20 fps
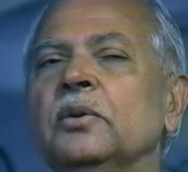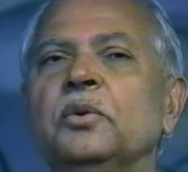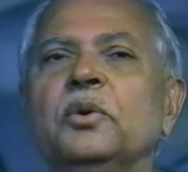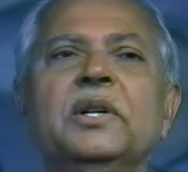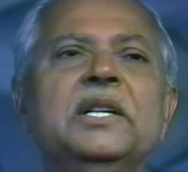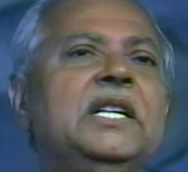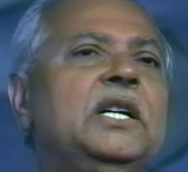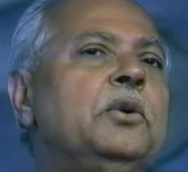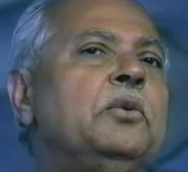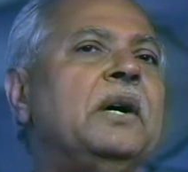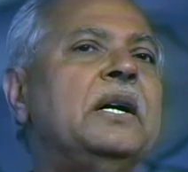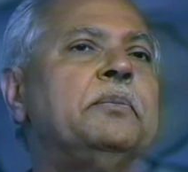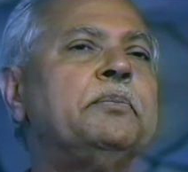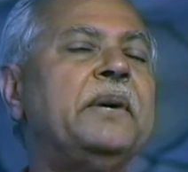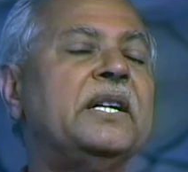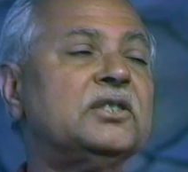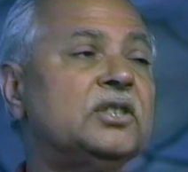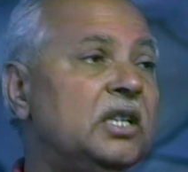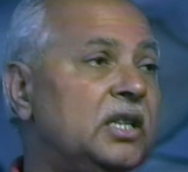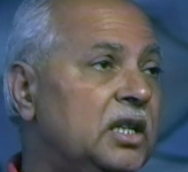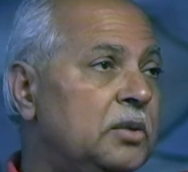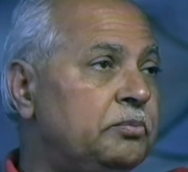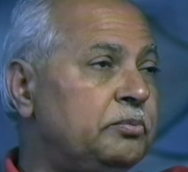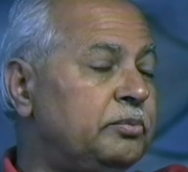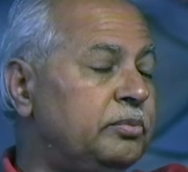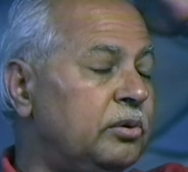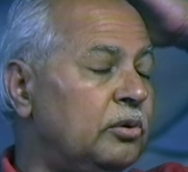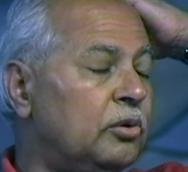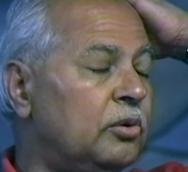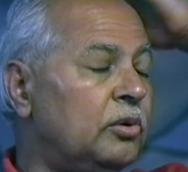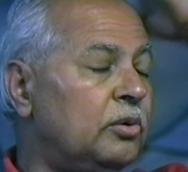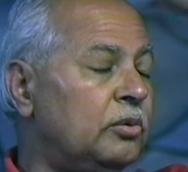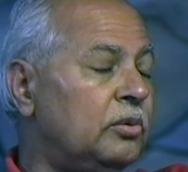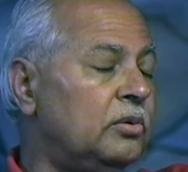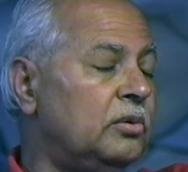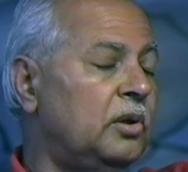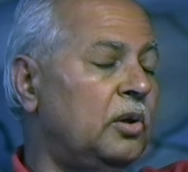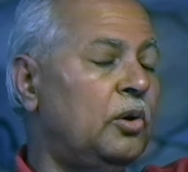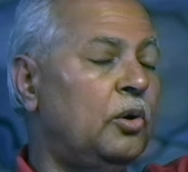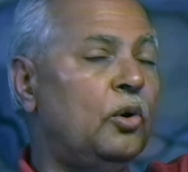Only one person in
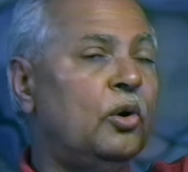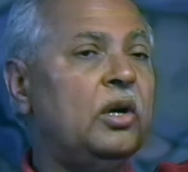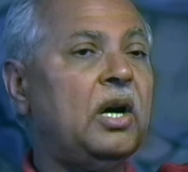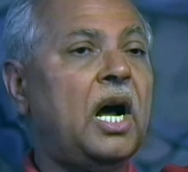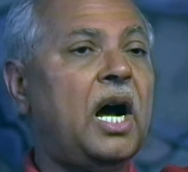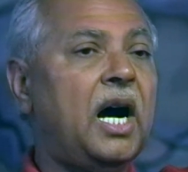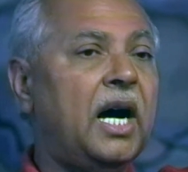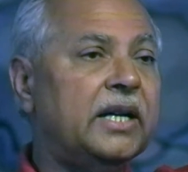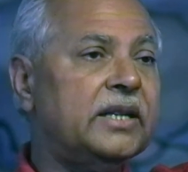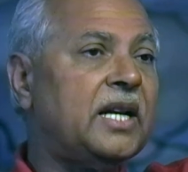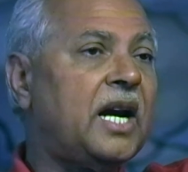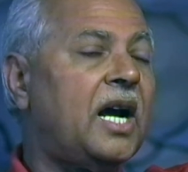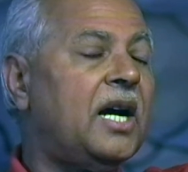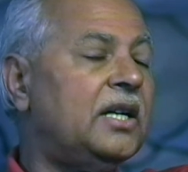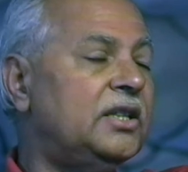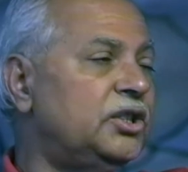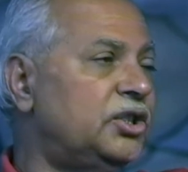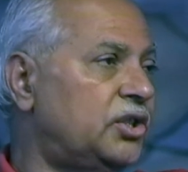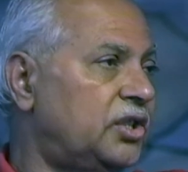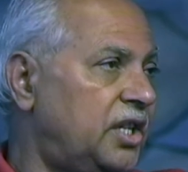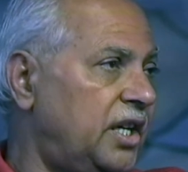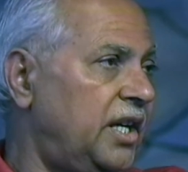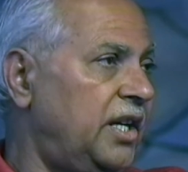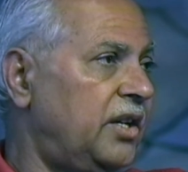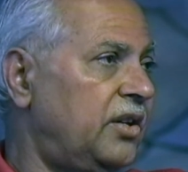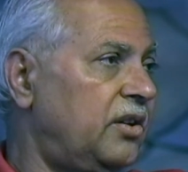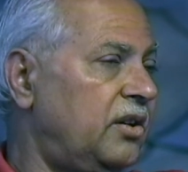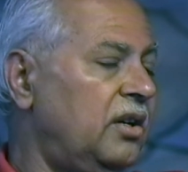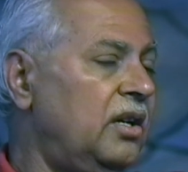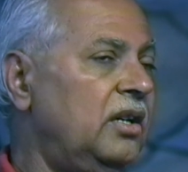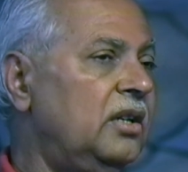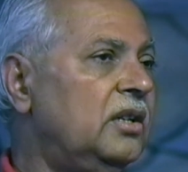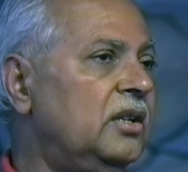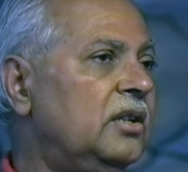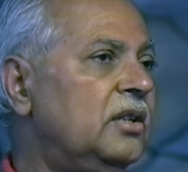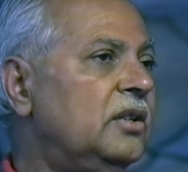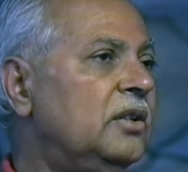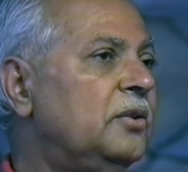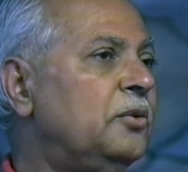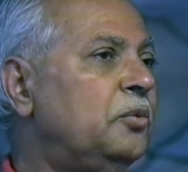whole Andhra state,
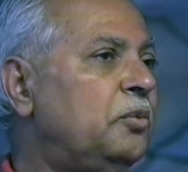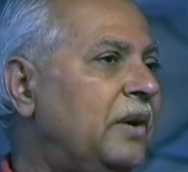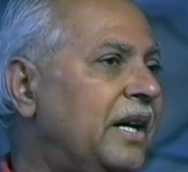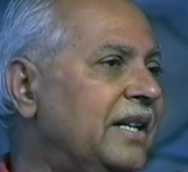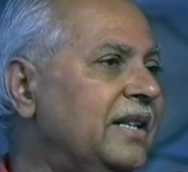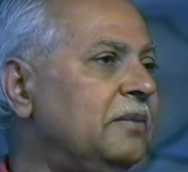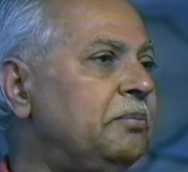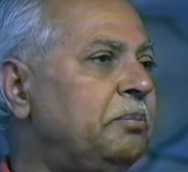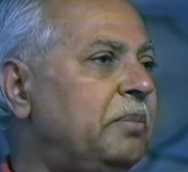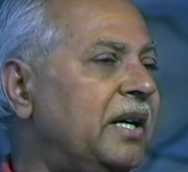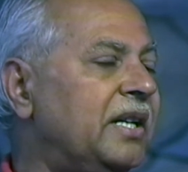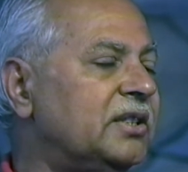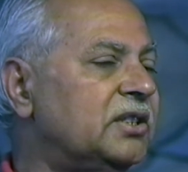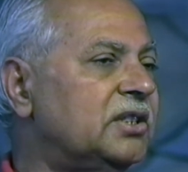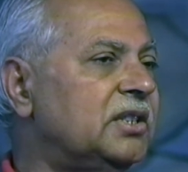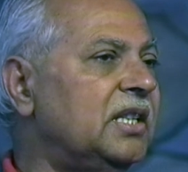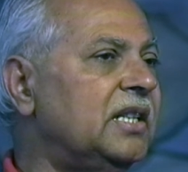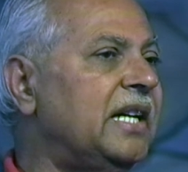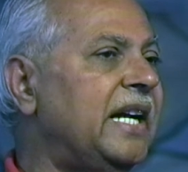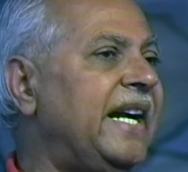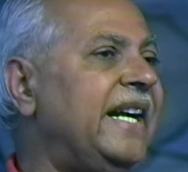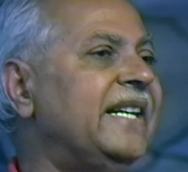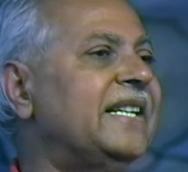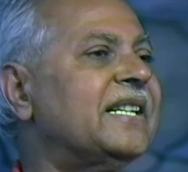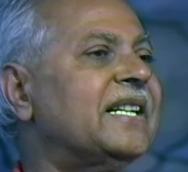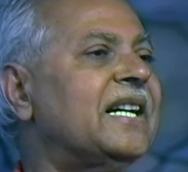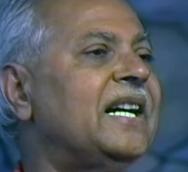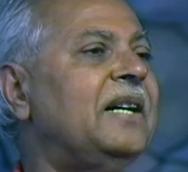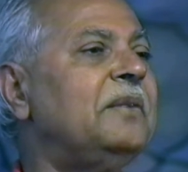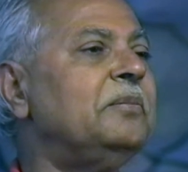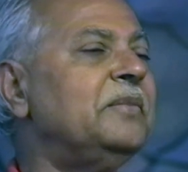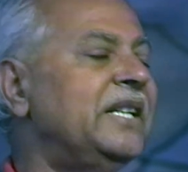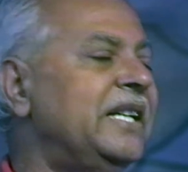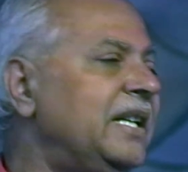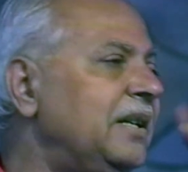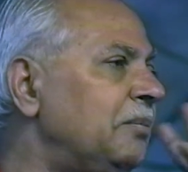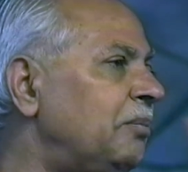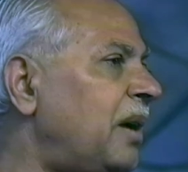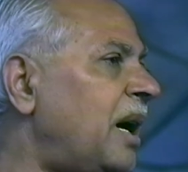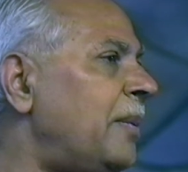one person had come
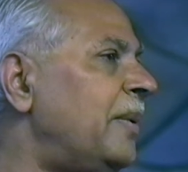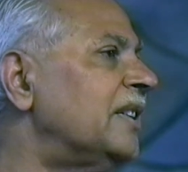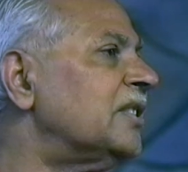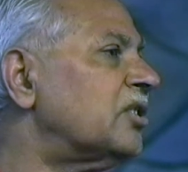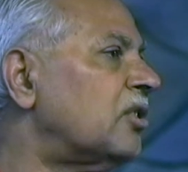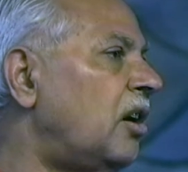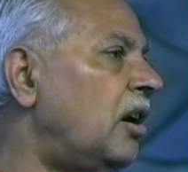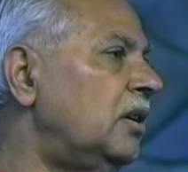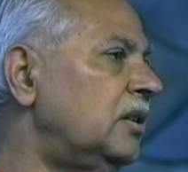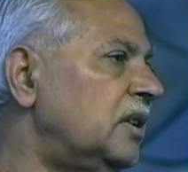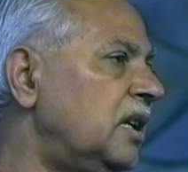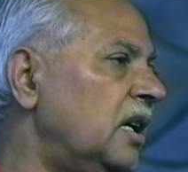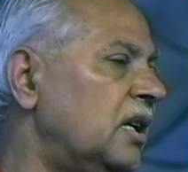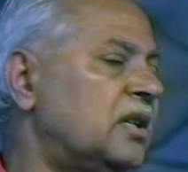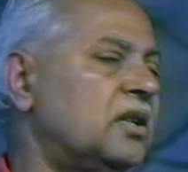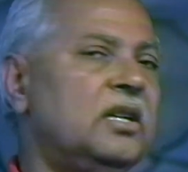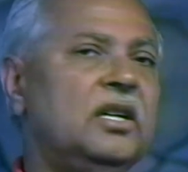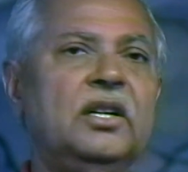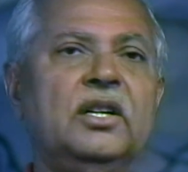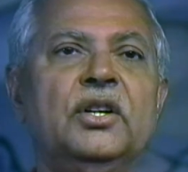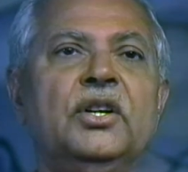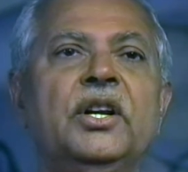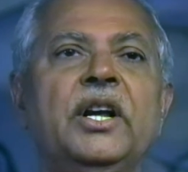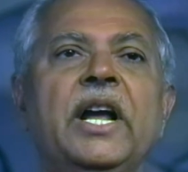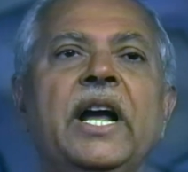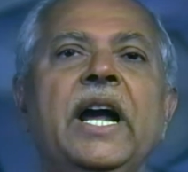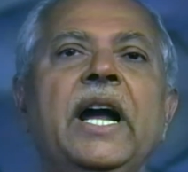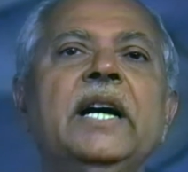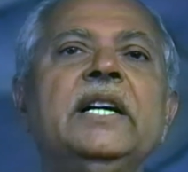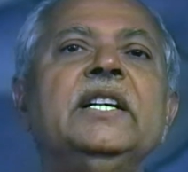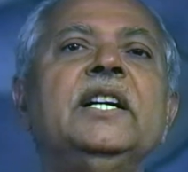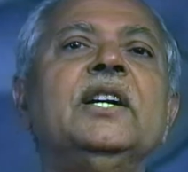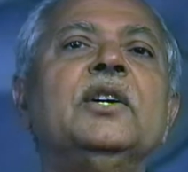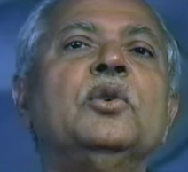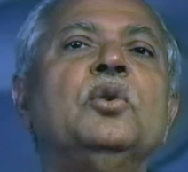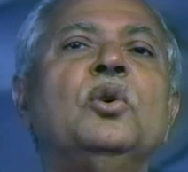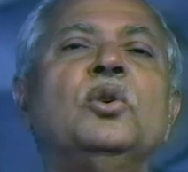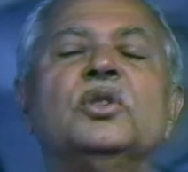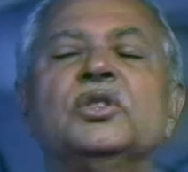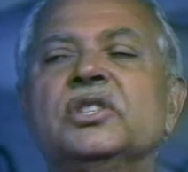in Baba's contact, and he
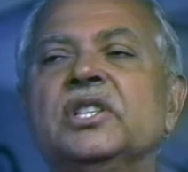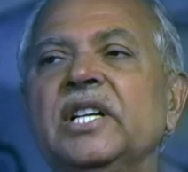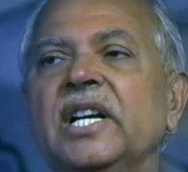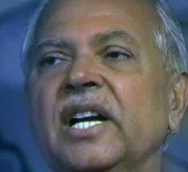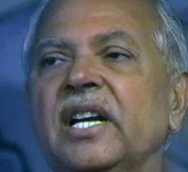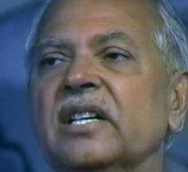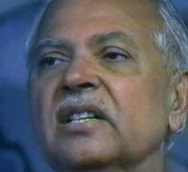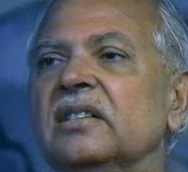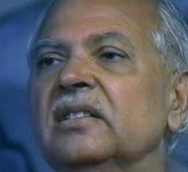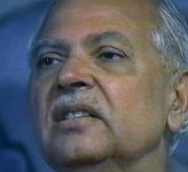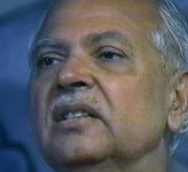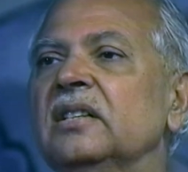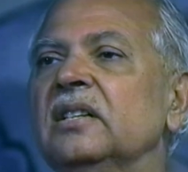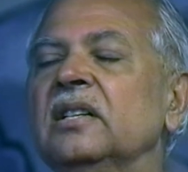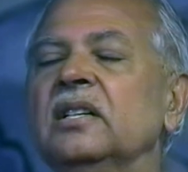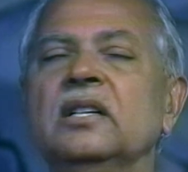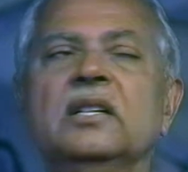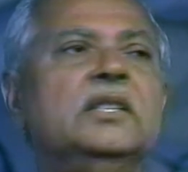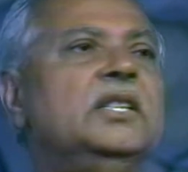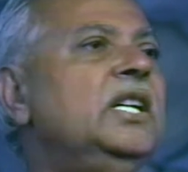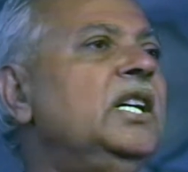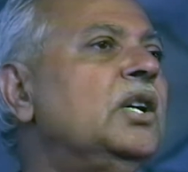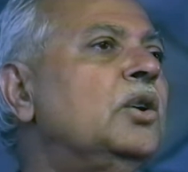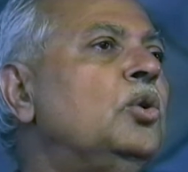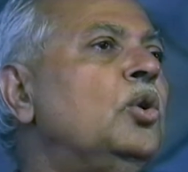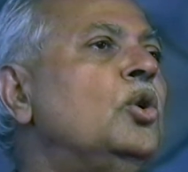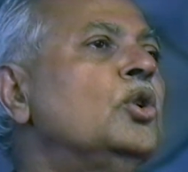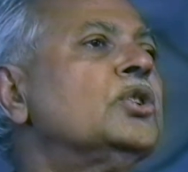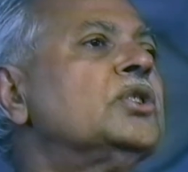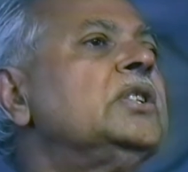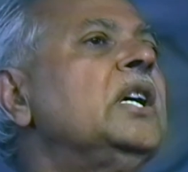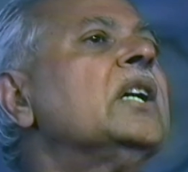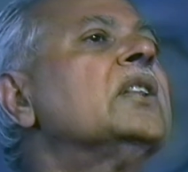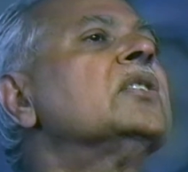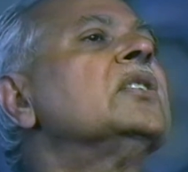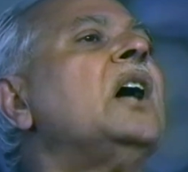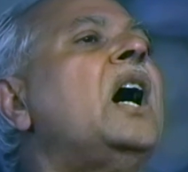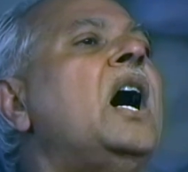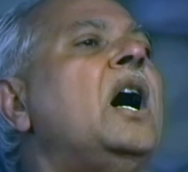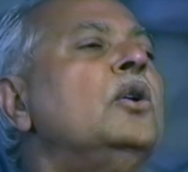goes there. He goes there,
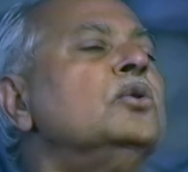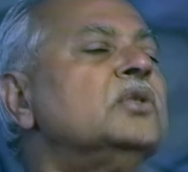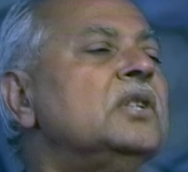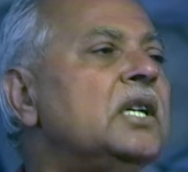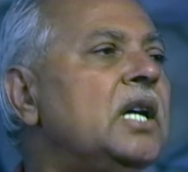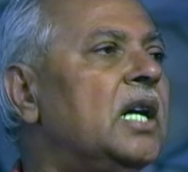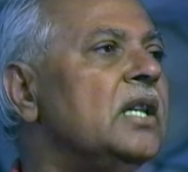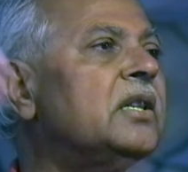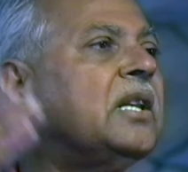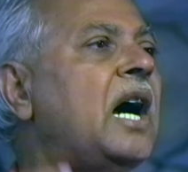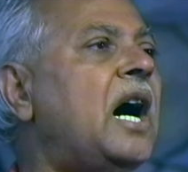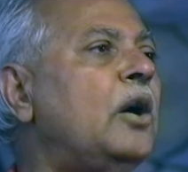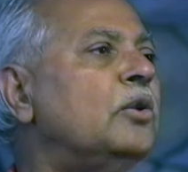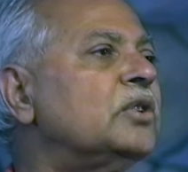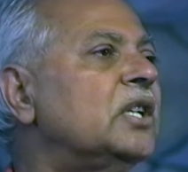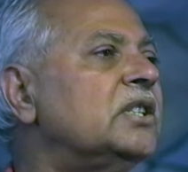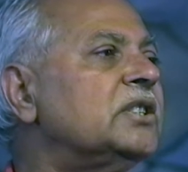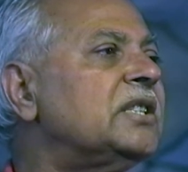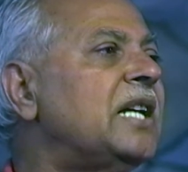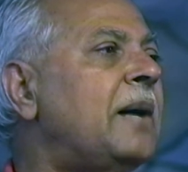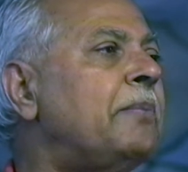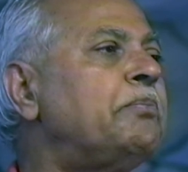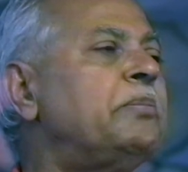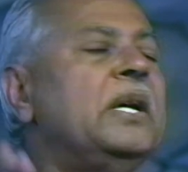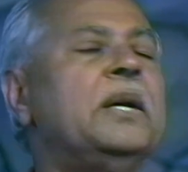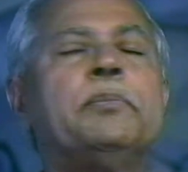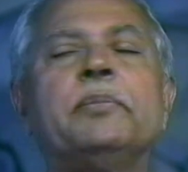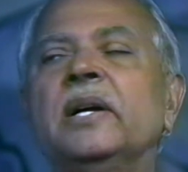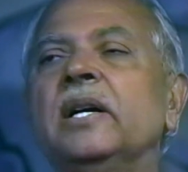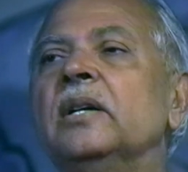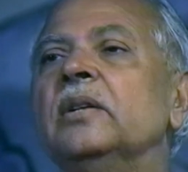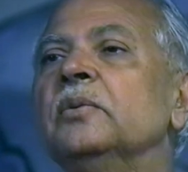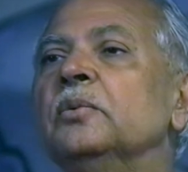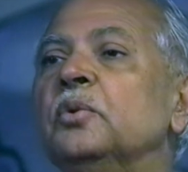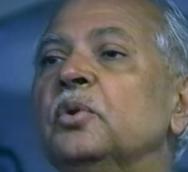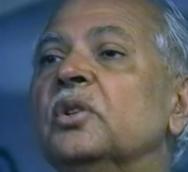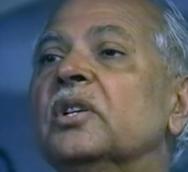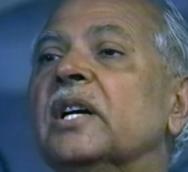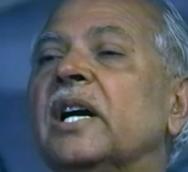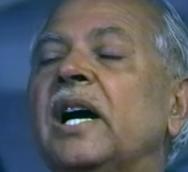thousands and thousands of people
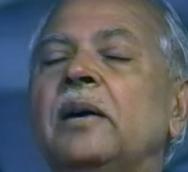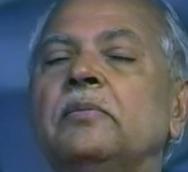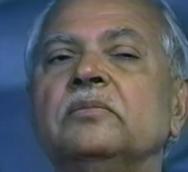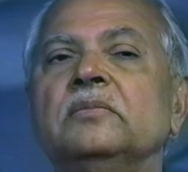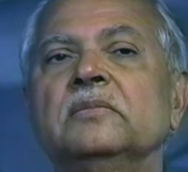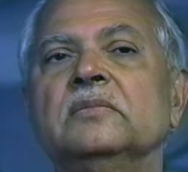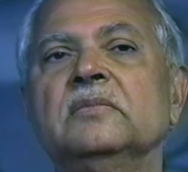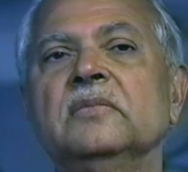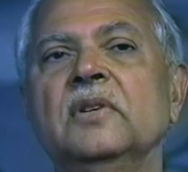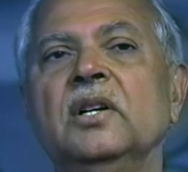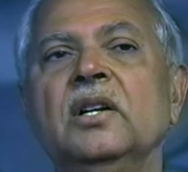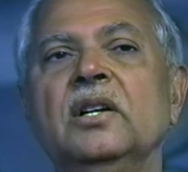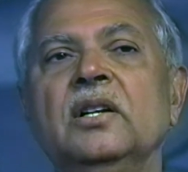would come.